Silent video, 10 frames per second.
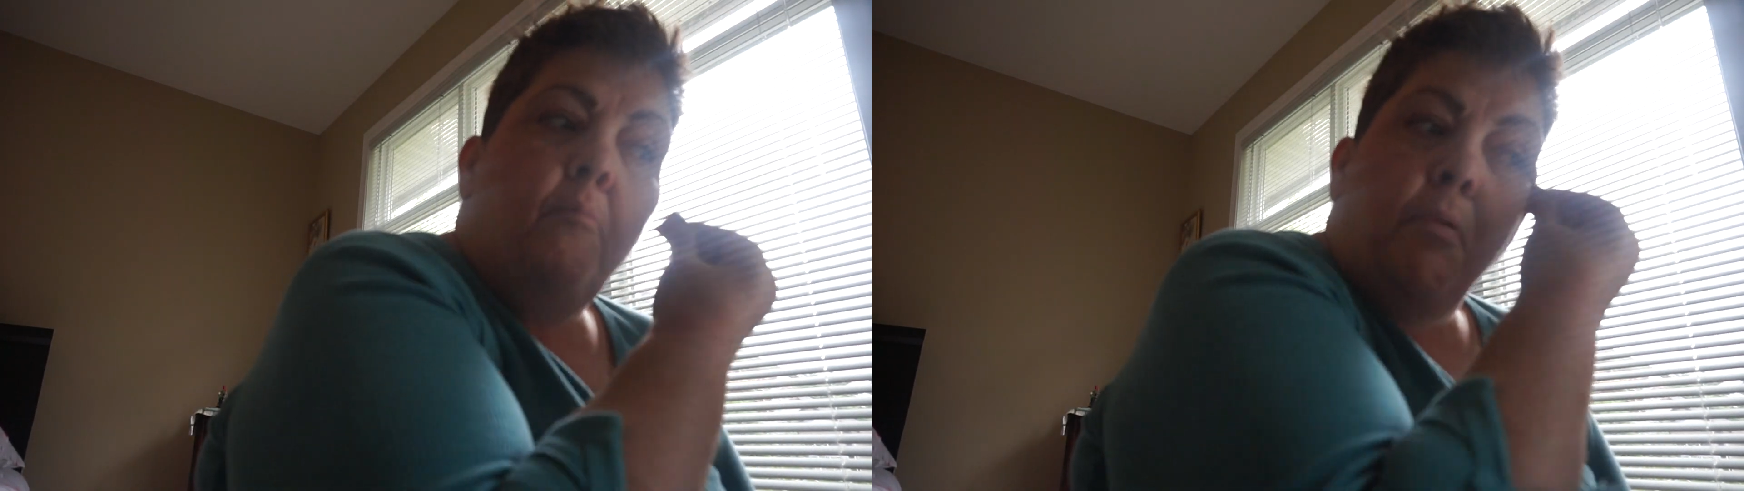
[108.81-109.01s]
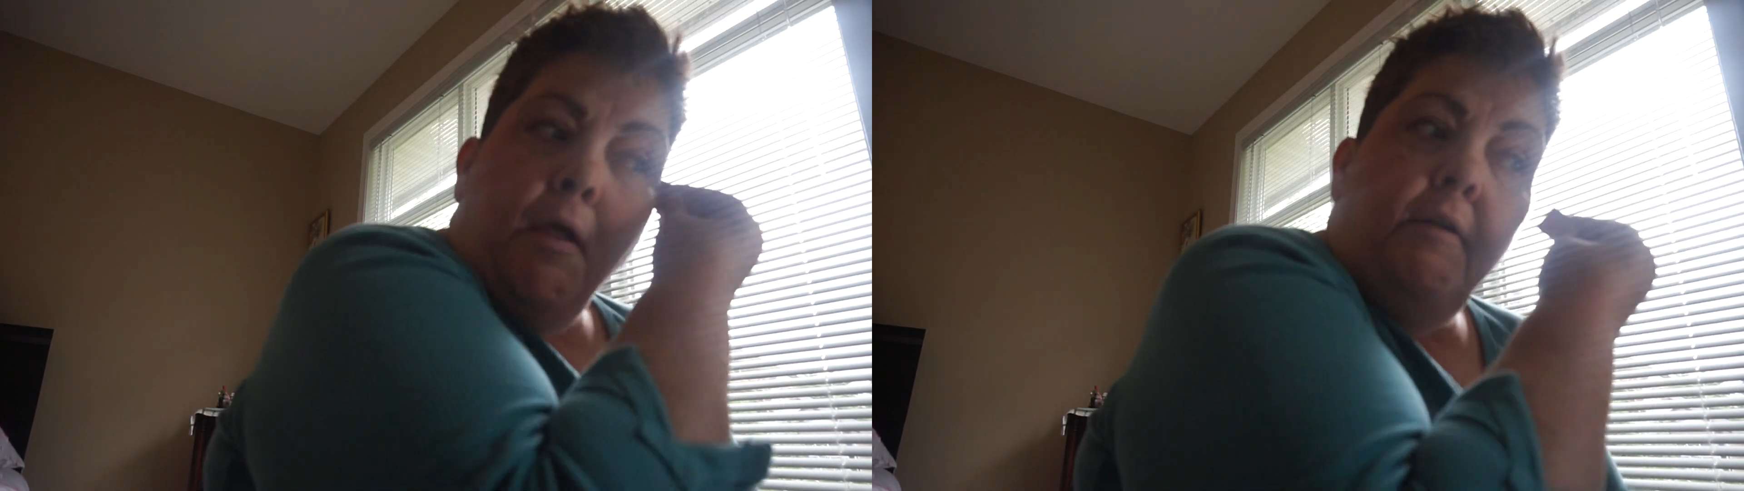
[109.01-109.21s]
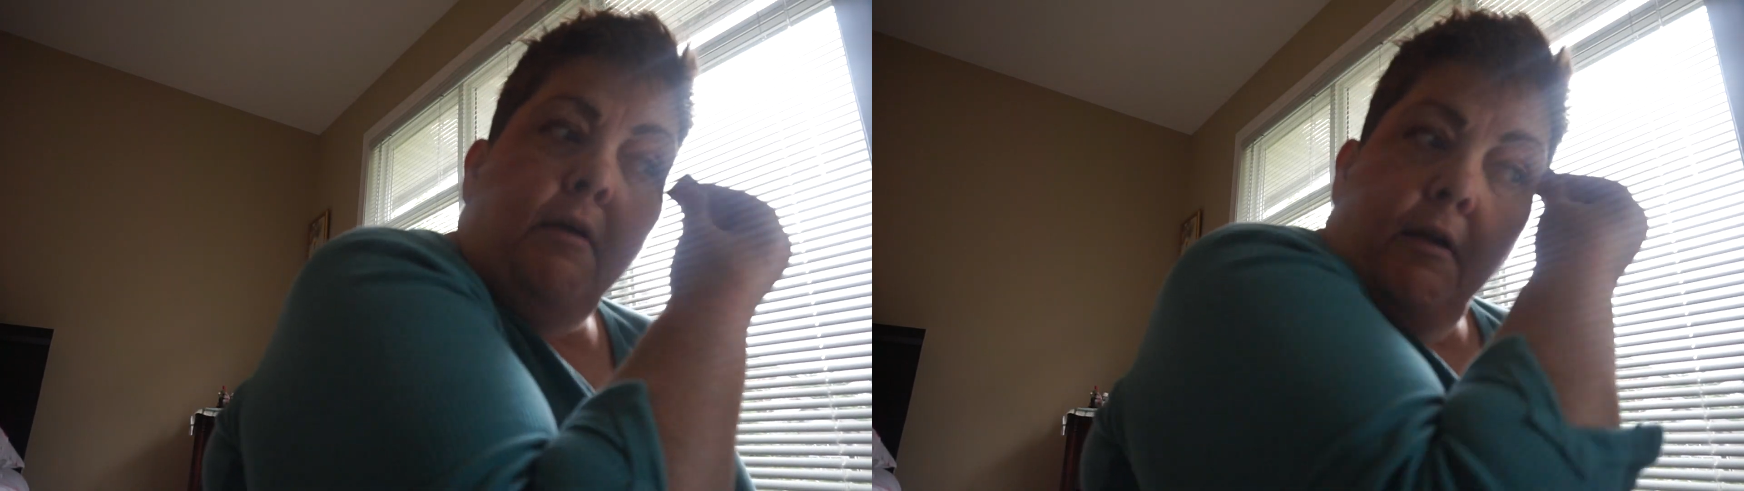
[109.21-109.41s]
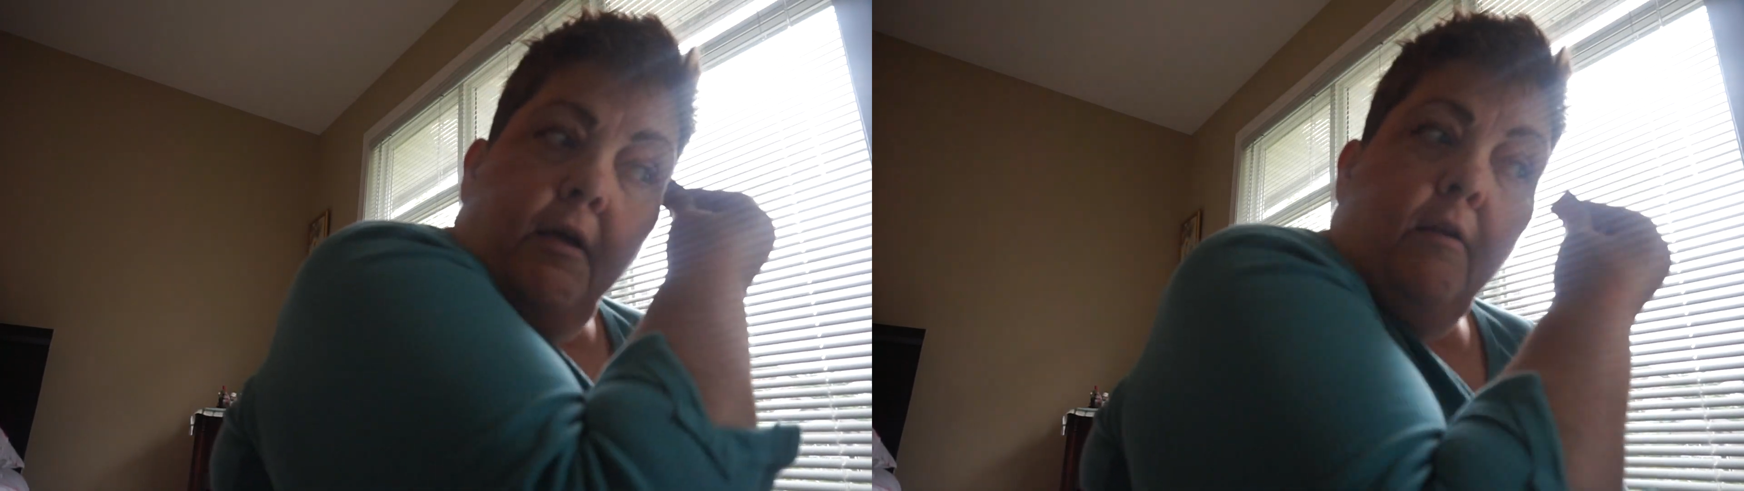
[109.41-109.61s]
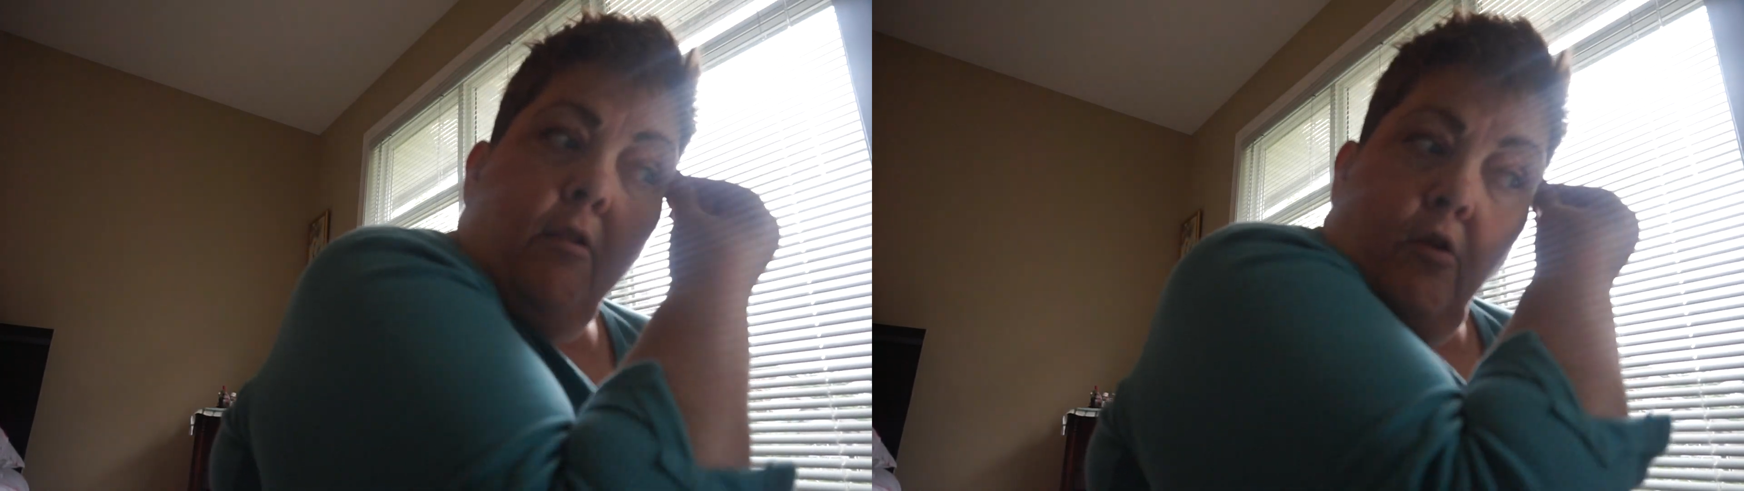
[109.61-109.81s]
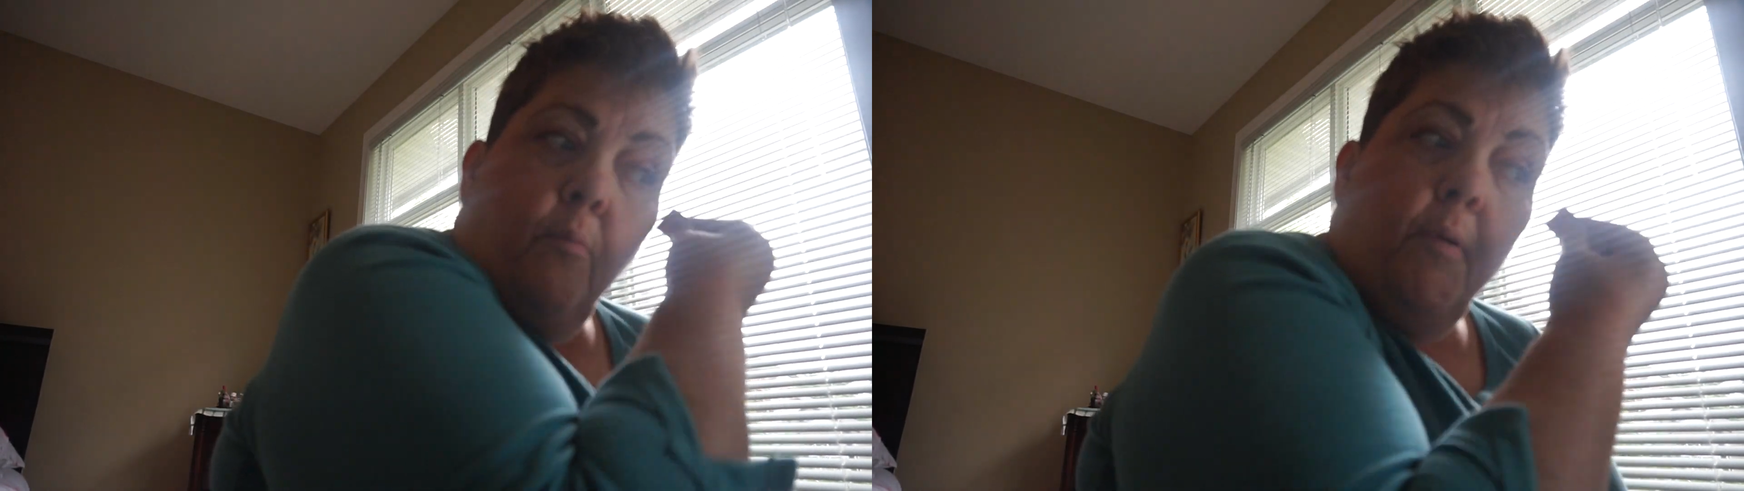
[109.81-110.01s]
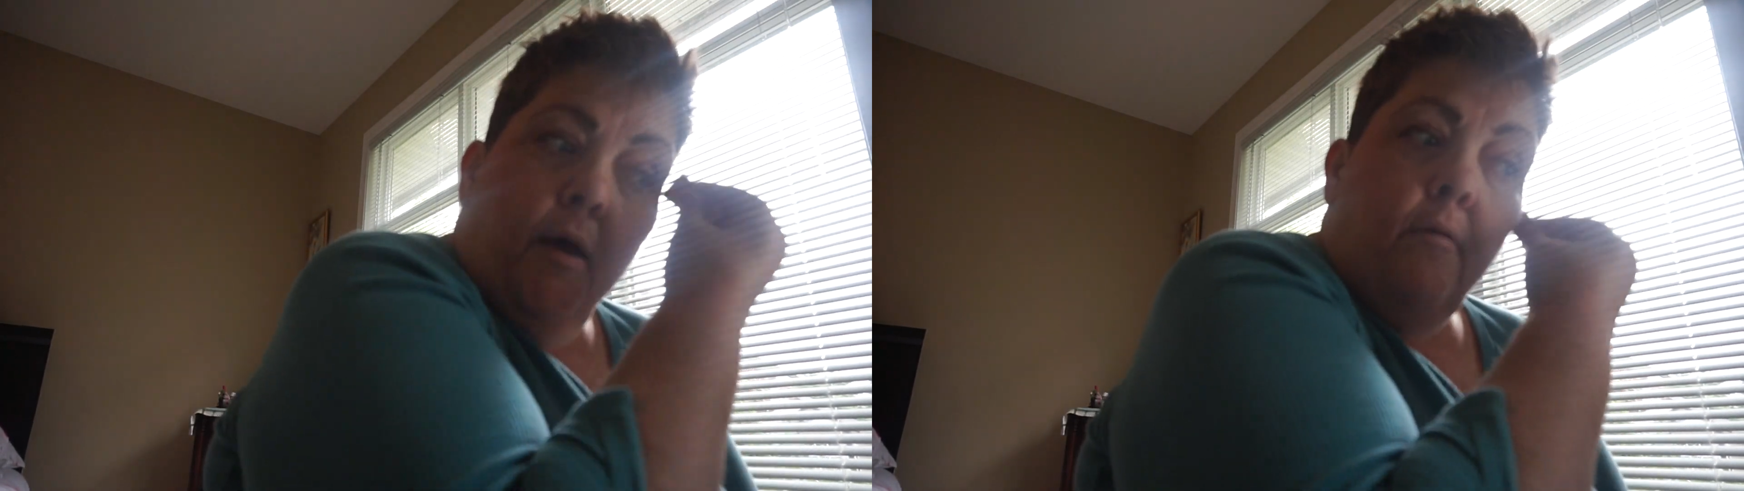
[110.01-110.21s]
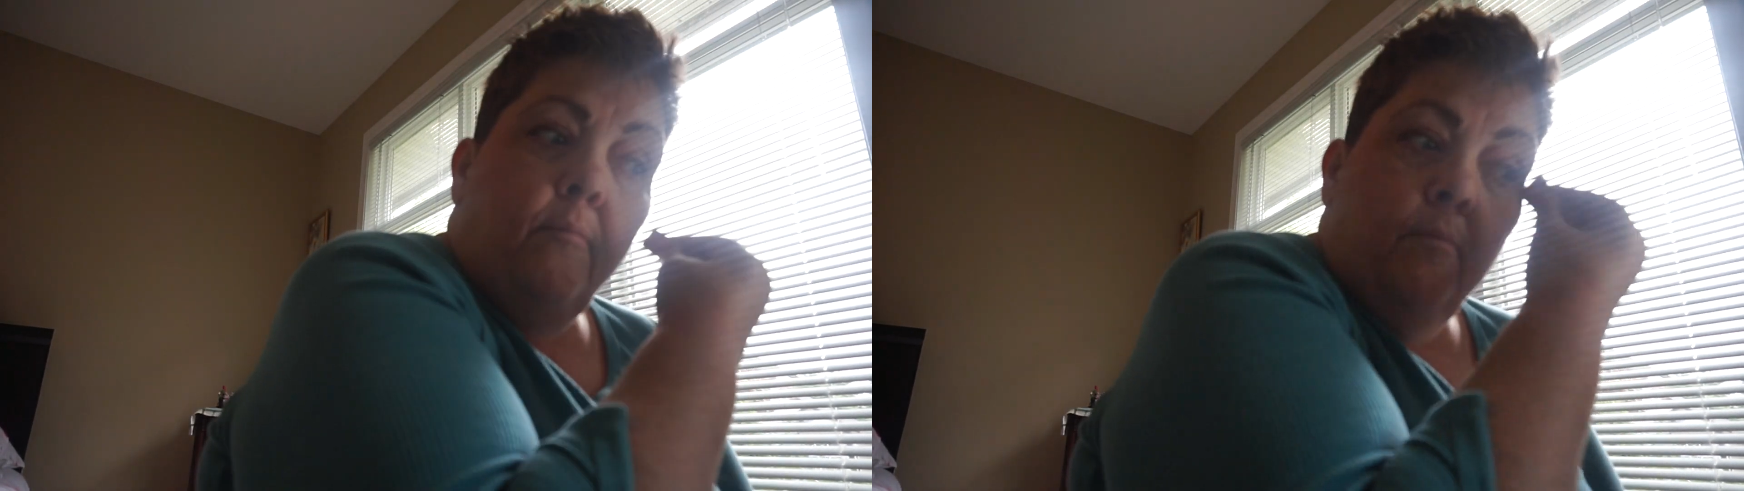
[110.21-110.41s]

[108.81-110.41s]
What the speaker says: blend it in a little bit